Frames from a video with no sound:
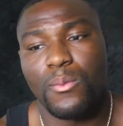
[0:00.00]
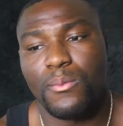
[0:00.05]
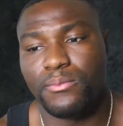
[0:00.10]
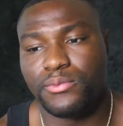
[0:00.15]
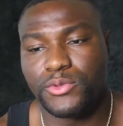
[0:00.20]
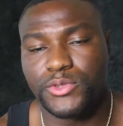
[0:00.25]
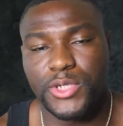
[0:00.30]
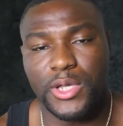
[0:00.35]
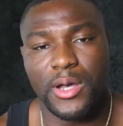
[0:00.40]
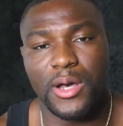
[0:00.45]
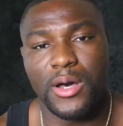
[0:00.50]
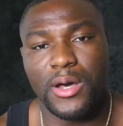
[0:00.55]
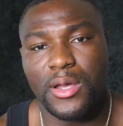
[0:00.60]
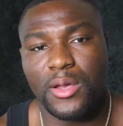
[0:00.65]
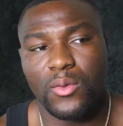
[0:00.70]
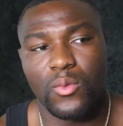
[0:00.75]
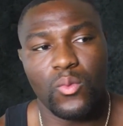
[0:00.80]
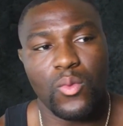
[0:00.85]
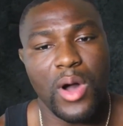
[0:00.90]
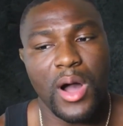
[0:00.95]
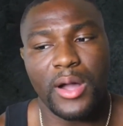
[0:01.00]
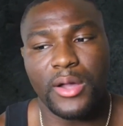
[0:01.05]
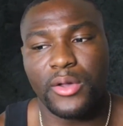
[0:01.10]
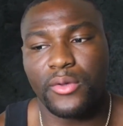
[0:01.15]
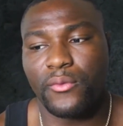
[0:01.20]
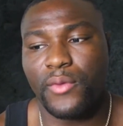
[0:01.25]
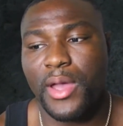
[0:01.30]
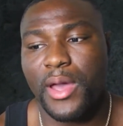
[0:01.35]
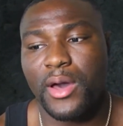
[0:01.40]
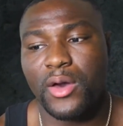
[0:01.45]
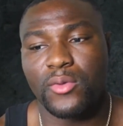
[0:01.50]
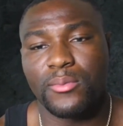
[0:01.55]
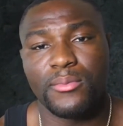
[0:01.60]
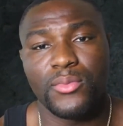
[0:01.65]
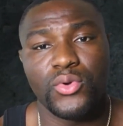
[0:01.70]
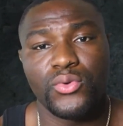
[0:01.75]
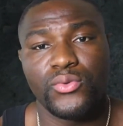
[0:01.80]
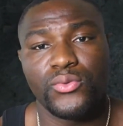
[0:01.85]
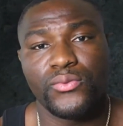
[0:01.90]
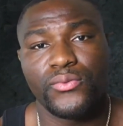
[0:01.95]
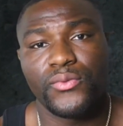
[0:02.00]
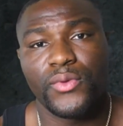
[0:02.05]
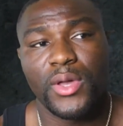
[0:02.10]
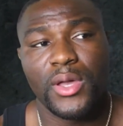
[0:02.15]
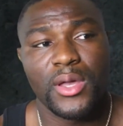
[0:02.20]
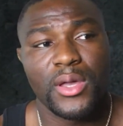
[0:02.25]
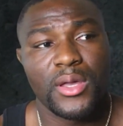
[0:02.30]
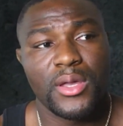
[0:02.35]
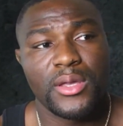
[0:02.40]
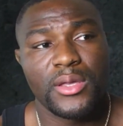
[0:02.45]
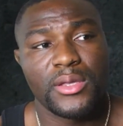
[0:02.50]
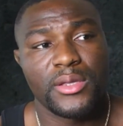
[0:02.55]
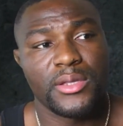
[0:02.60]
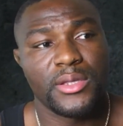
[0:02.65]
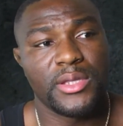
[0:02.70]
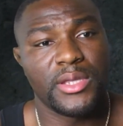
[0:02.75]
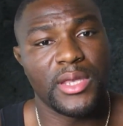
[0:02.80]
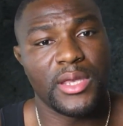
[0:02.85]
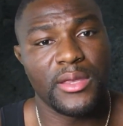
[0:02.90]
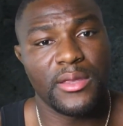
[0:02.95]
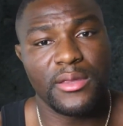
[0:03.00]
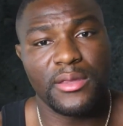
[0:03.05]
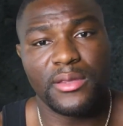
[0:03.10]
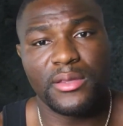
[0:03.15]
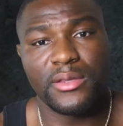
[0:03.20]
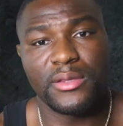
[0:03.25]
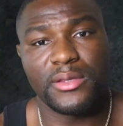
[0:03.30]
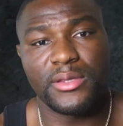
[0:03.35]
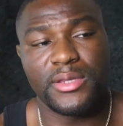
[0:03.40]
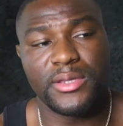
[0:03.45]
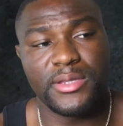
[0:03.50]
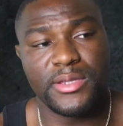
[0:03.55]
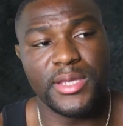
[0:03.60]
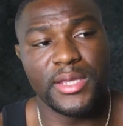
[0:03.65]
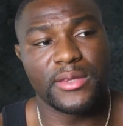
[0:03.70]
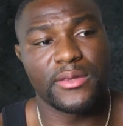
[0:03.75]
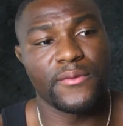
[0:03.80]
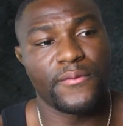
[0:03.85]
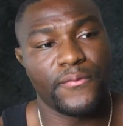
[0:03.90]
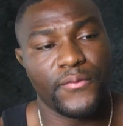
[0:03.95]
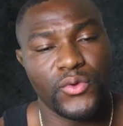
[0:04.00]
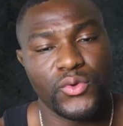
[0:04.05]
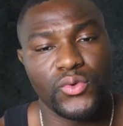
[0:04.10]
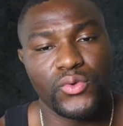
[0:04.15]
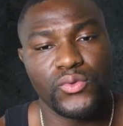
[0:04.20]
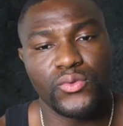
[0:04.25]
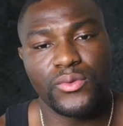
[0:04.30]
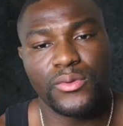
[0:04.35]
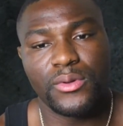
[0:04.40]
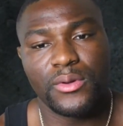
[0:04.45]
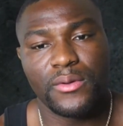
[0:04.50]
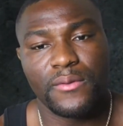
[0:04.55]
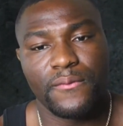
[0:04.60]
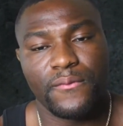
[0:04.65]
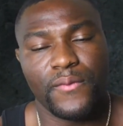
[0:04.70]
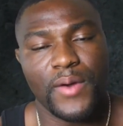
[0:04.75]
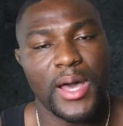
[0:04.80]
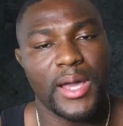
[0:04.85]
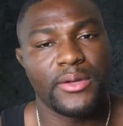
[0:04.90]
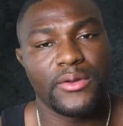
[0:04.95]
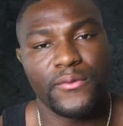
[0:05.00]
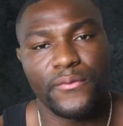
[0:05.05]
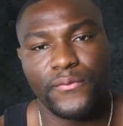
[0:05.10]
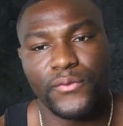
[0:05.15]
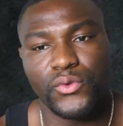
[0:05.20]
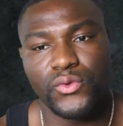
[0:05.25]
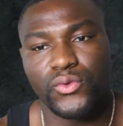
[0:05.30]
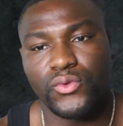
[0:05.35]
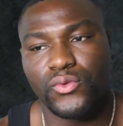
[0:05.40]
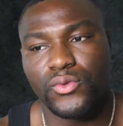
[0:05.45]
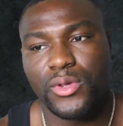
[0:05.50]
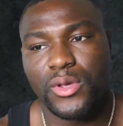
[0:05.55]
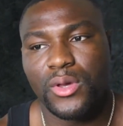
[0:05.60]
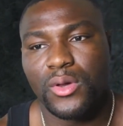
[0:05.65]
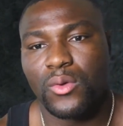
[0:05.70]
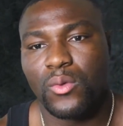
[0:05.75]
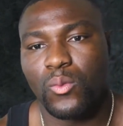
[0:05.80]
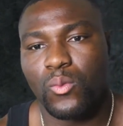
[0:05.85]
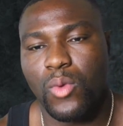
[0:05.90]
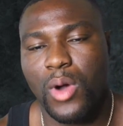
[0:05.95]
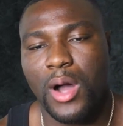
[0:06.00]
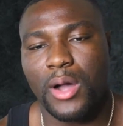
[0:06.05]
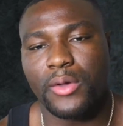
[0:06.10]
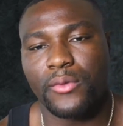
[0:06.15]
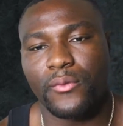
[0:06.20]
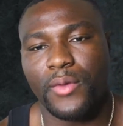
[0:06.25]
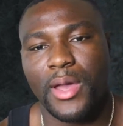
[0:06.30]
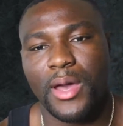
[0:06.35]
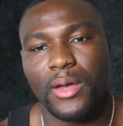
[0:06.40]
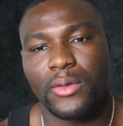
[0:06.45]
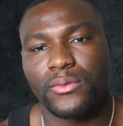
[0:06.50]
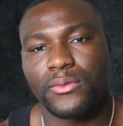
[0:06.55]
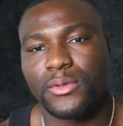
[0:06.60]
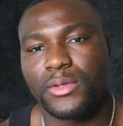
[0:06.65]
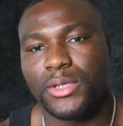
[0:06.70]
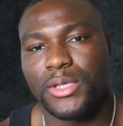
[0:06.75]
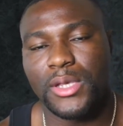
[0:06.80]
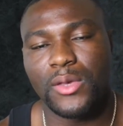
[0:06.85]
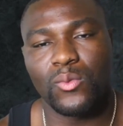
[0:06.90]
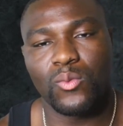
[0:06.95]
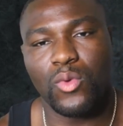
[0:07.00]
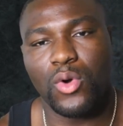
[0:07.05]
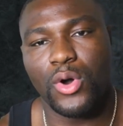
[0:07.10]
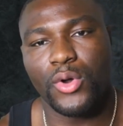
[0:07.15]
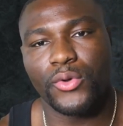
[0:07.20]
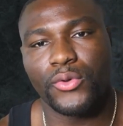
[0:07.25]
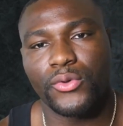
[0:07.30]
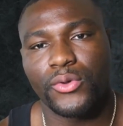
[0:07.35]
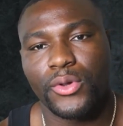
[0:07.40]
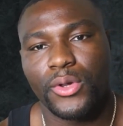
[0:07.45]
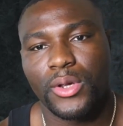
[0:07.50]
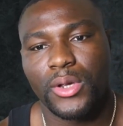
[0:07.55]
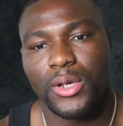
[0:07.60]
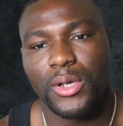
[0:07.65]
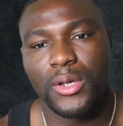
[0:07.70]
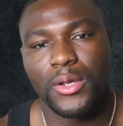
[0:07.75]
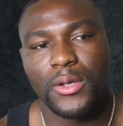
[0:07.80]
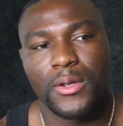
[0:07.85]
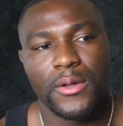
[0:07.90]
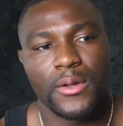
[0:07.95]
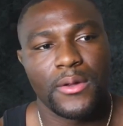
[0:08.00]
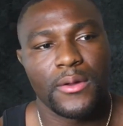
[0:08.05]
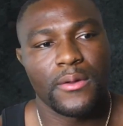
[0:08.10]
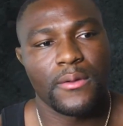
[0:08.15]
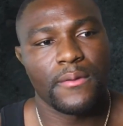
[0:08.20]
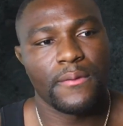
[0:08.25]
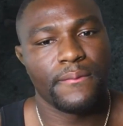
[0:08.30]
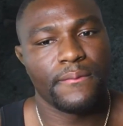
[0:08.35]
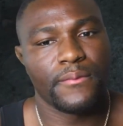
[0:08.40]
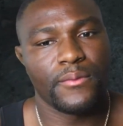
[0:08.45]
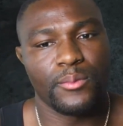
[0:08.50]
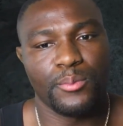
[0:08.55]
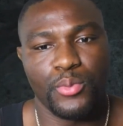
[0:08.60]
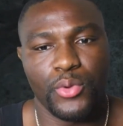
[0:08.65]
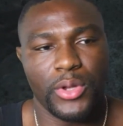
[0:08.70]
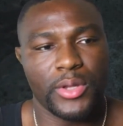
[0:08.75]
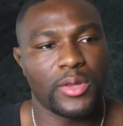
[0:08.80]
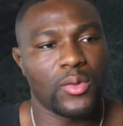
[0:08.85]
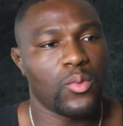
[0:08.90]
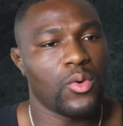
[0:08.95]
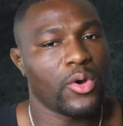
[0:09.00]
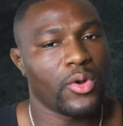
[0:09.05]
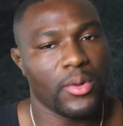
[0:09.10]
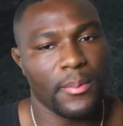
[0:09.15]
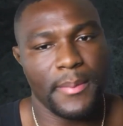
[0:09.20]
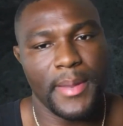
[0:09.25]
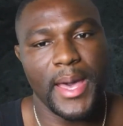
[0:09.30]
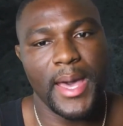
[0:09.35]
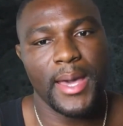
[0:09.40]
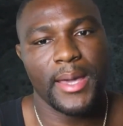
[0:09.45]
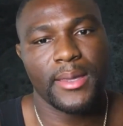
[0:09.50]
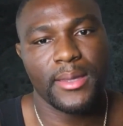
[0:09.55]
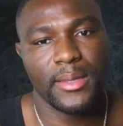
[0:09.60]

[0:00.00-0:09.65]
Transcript: hunt, walk around, move, get the food, find the food, walk around, get water, bring the water back,